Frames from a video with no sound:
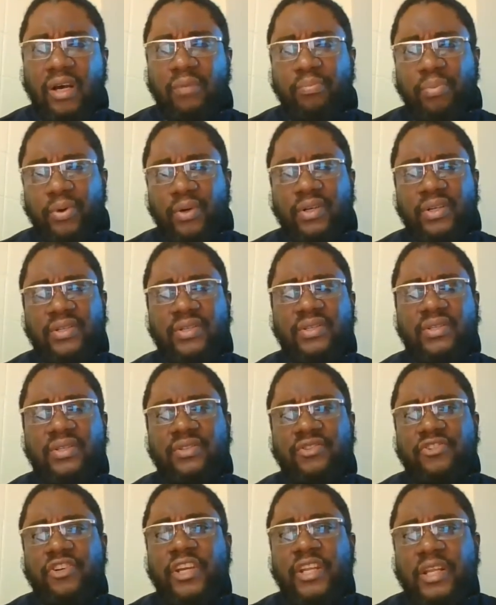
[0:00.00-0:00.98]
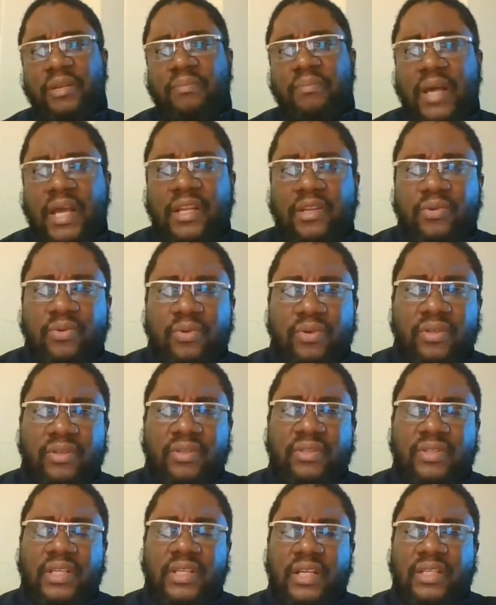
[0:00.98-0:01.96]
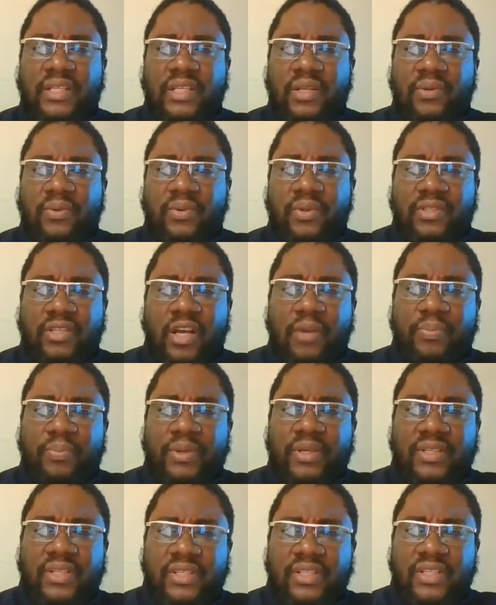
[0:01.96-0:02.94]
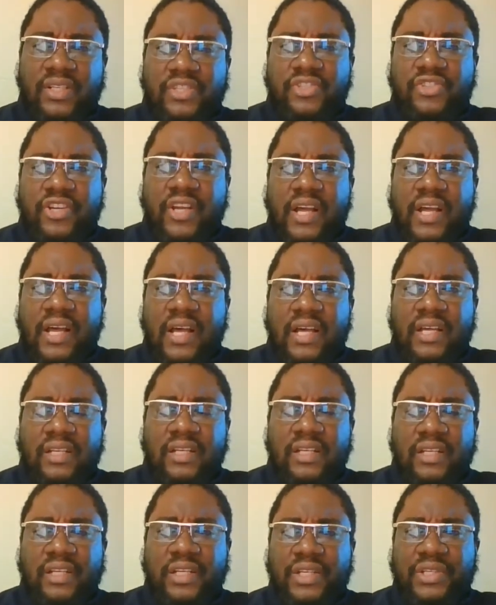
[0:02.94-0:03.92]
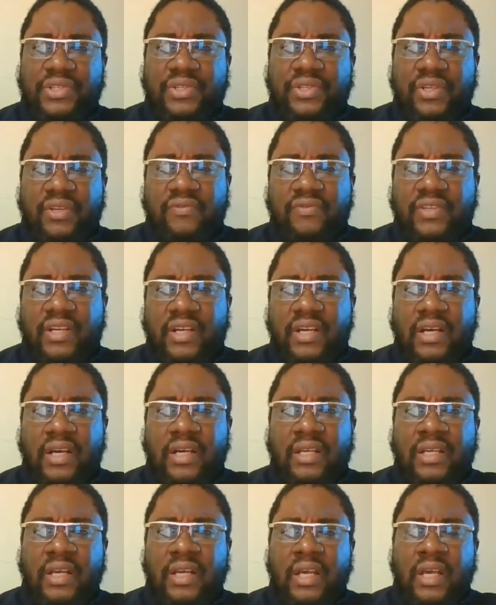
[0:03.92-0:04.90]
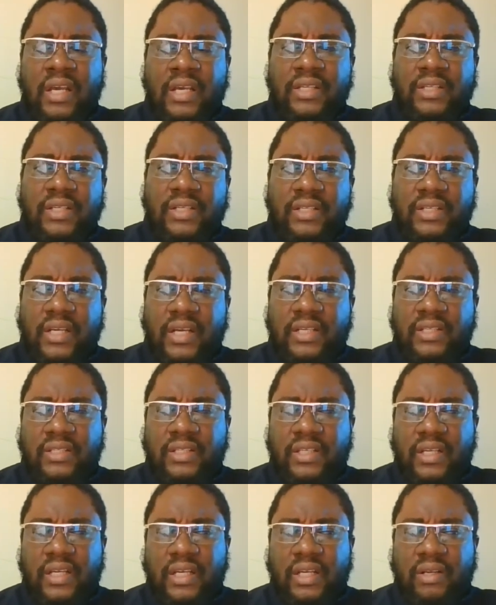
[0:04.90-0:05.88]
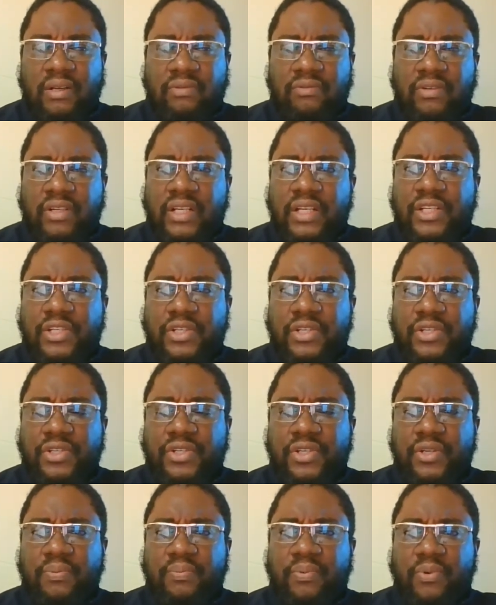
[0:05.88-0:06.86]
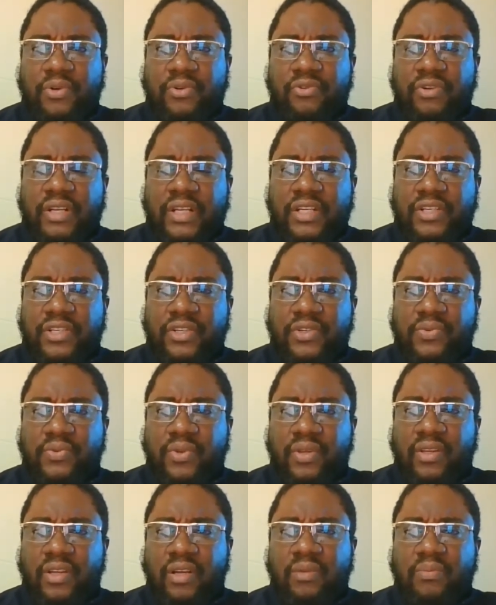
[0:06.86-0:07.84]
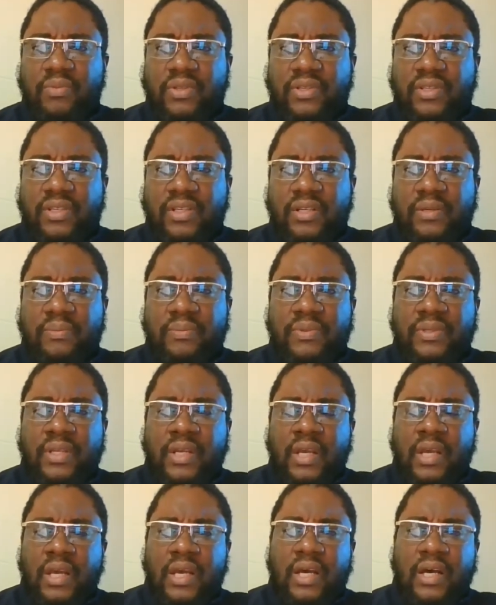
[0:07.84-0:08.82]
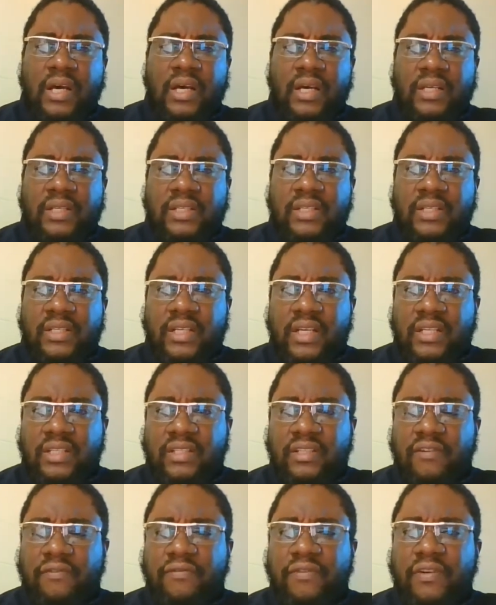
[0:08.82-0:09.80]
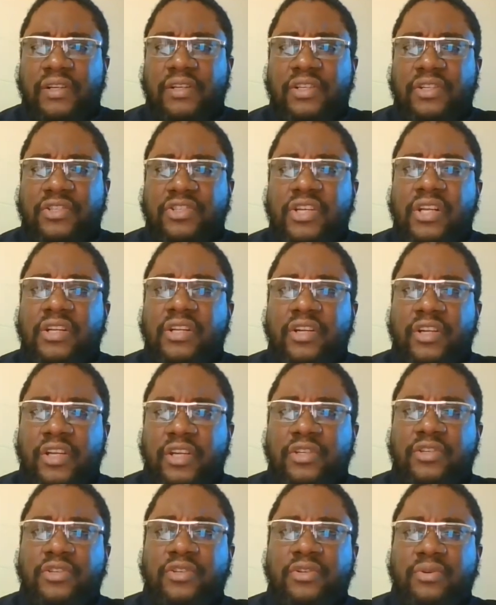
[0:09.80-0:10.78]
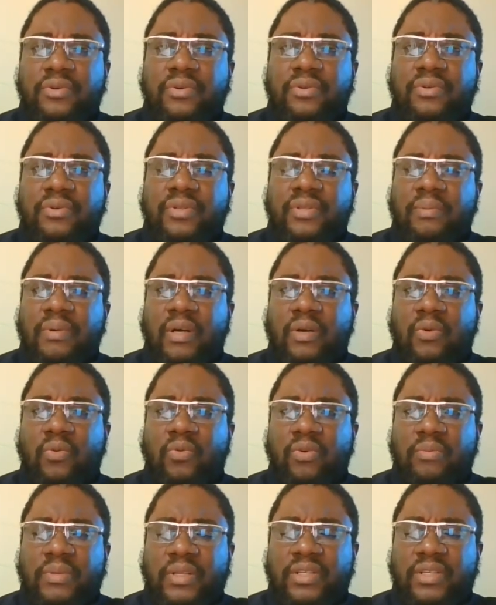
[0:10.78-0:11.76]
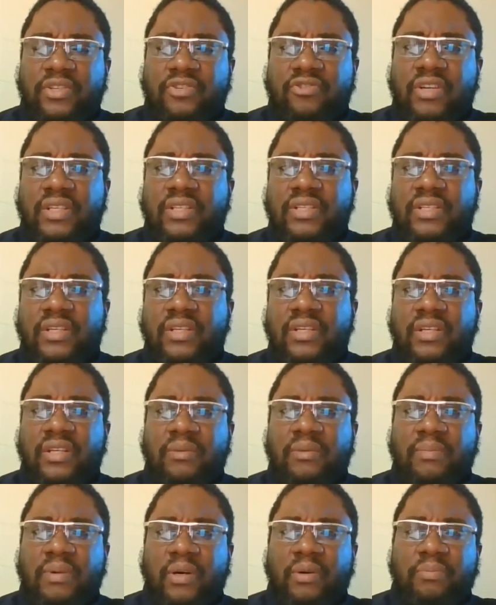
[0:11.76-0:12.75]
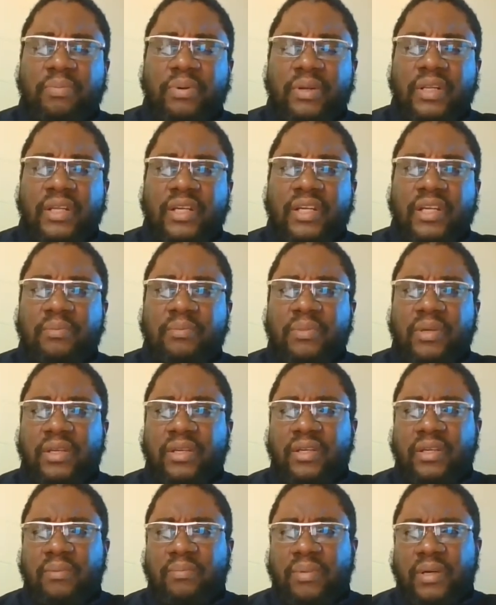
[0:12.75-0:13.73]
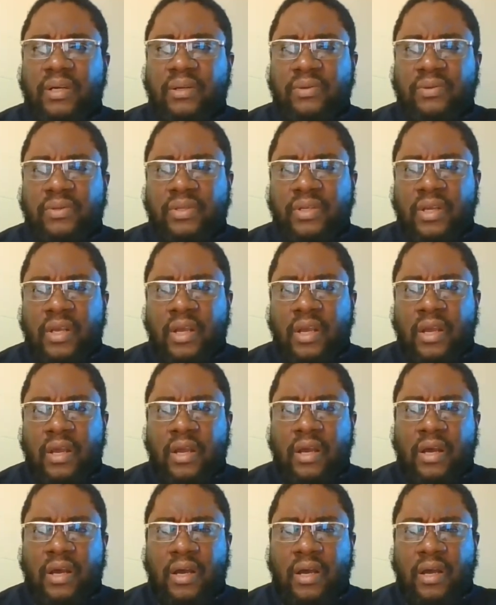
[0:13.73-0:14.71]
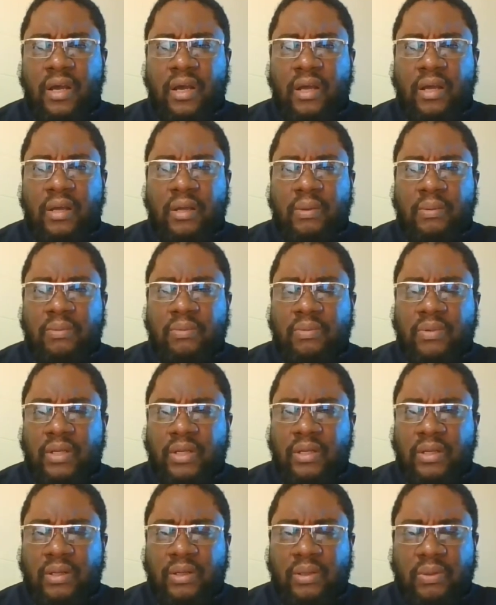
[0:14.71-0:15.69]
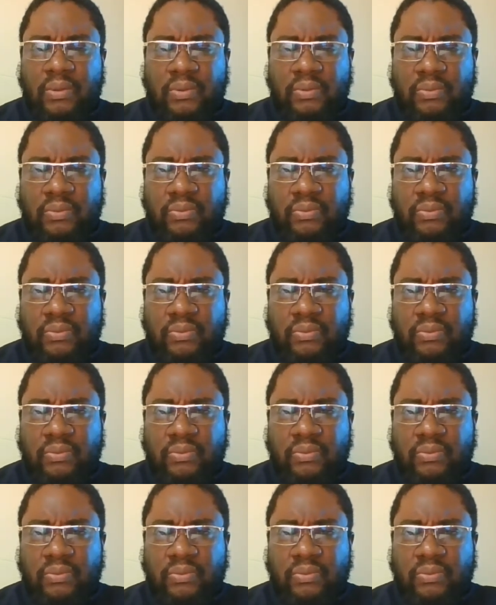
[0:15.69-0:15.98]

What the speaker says: books, training manuals that deal with topics such as jihad and the history of jihad, such as relationship or relations with non-Muslims, such as different gender issues about women's dressing, about polygamy, about uh, uh,